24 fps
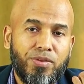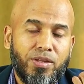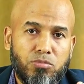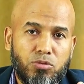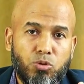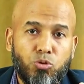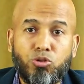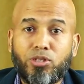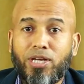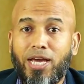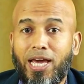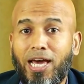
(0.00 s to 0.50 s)

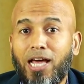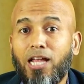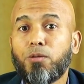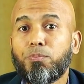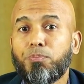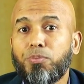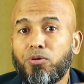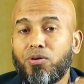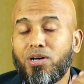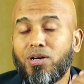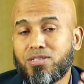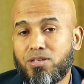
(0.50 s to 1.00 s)
would
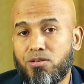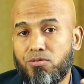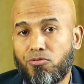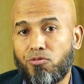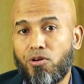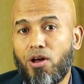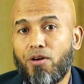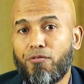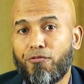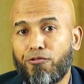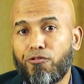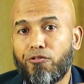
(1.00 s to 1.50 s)
help you as a
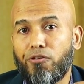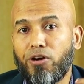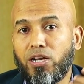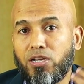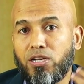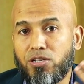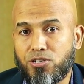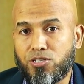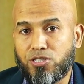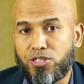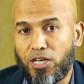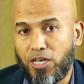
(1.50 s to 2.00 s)

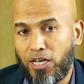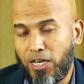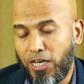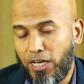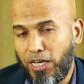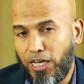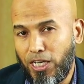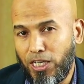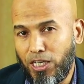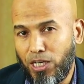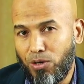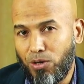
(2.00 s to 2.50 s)
reference
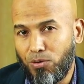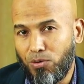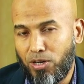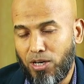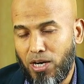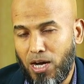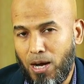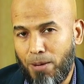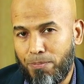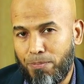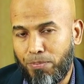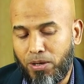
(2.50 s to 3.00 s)
in our
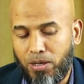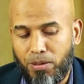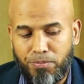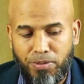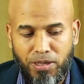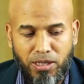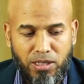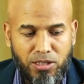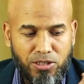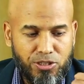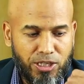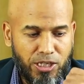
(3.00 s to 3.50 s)

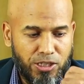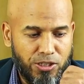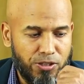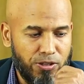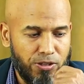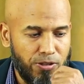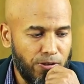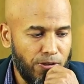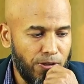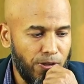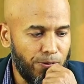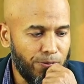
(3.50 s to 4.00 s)
upcoming
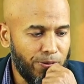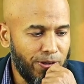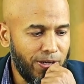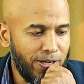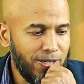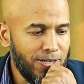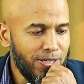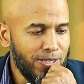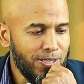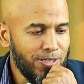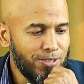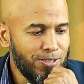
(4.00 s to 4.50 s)
session.
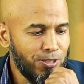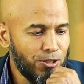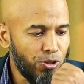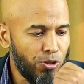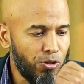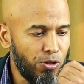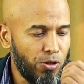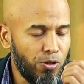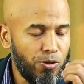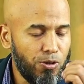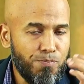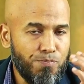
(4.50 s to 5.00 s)
Okay,
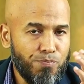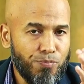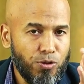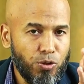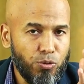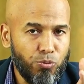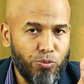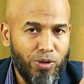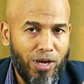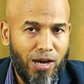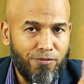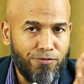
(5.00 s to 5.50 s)
so
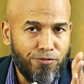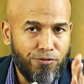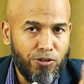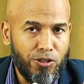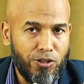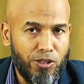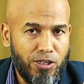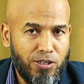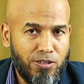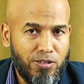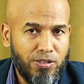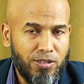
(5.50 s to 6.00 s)
we have
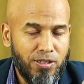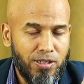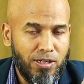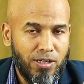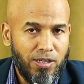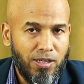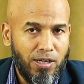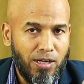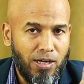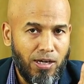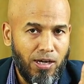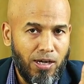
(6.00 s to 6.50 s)
learned
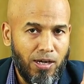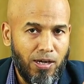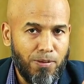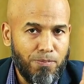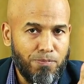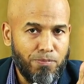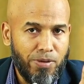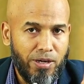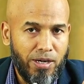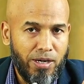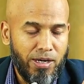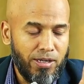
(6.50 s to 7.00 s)

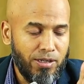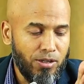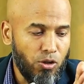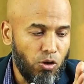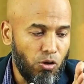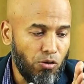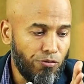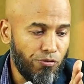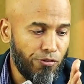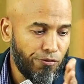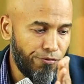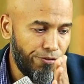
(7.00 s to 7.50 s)
an
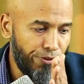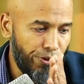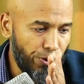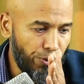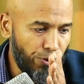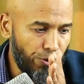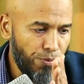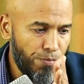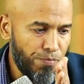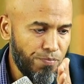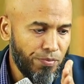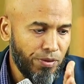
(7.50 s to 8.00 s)

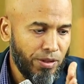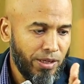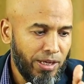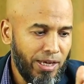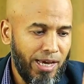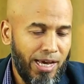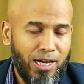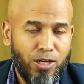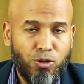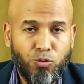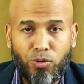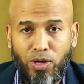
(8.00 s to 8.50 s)
overview,
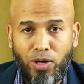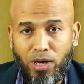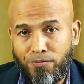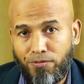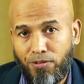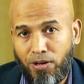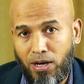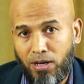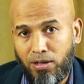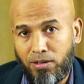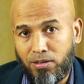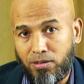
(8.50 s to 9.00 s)
and we have
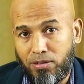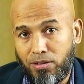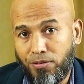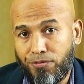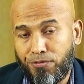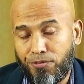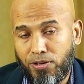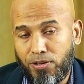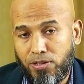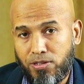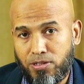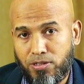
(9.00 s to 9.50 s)
learned the
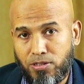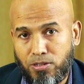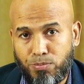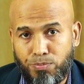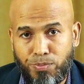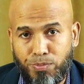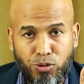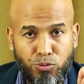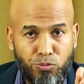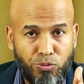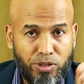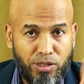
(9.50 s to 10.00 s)
differences
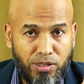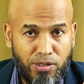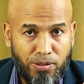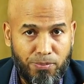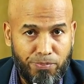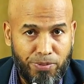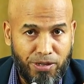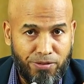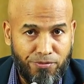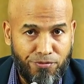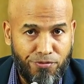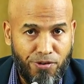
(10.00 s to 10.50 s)
between a
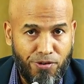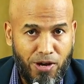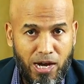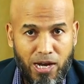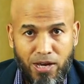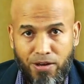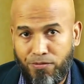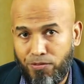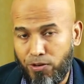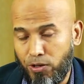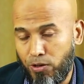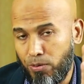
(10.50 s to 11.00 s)
band
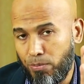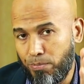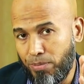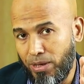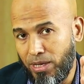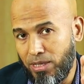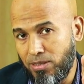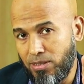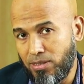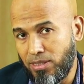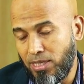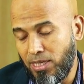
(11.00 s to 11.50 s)
5 and a
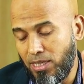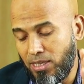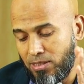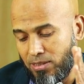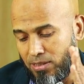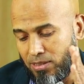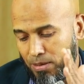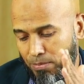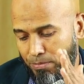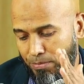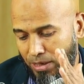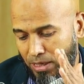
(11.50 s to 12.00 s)
band 6
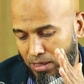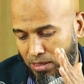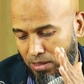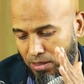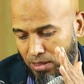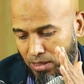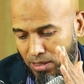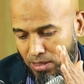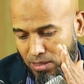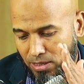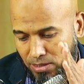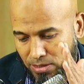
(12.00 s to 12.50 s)
and a band
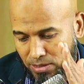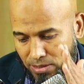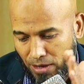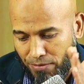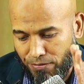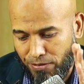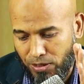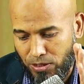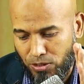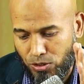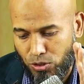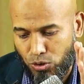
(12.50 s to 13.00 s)

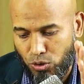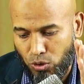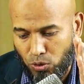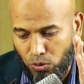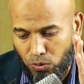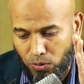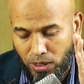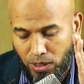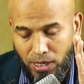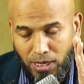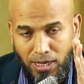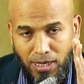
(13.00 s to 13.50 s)
7.
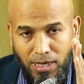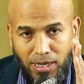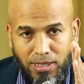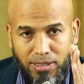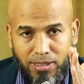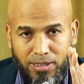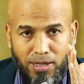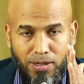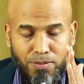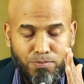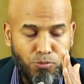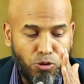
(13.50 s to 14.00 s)
So
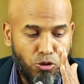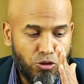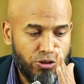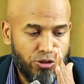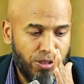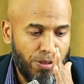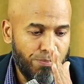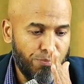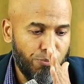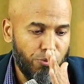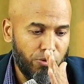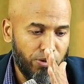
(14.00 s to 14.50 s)
the most
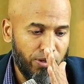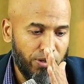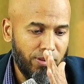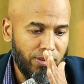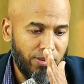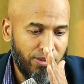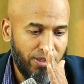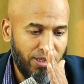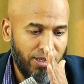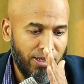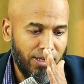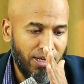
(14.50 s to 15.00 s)

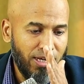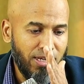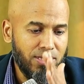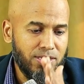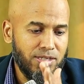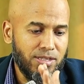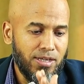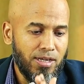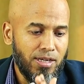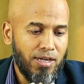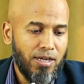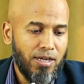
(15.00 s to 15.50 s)
important thing is